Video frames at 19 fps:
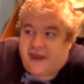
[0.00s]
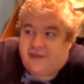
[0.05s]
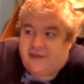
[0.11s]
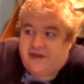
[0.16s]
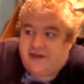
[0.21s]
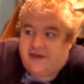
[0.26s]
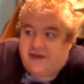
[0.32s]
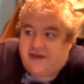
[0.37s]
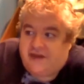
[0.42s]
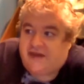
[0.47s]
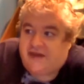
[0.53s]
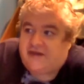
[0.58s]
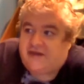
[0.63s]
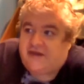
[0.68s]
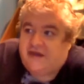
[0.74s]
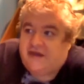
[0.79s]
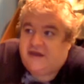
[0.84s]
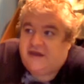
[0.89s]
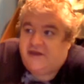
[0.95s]
I mean, the
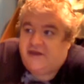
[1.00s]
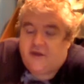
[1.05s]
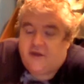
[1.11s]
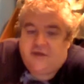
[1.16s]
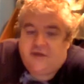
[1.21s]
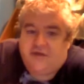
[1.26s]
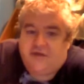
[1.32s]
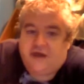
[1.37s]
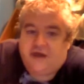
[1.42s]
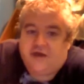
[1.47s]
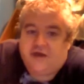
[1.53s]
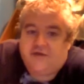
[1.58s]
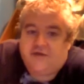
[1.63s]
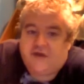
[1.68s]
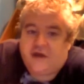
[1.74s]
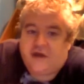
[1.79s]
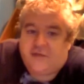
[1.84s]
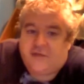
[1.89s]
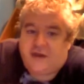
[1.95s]
last the only video I've
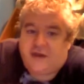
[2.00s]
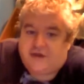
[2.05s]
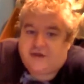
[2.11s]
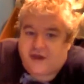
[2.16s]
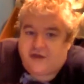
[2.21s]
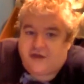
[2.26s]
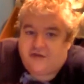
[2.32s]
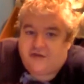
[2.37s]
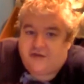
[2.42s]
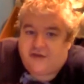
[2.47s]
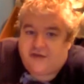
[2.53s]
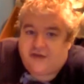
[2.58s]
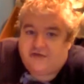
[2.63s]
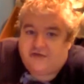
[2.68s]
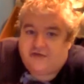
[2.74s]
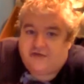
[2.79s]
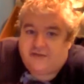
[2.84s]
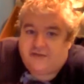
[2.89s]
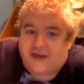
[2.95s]
done on my channel of that
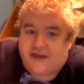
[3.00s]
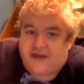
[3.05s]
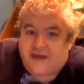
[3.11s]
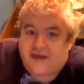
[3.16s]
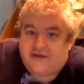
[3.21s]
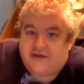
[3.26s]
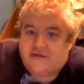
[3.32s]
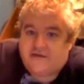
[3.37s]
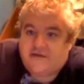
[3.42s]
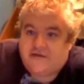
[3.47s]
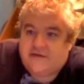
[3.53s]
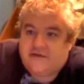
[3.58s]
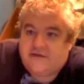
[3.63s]
was back in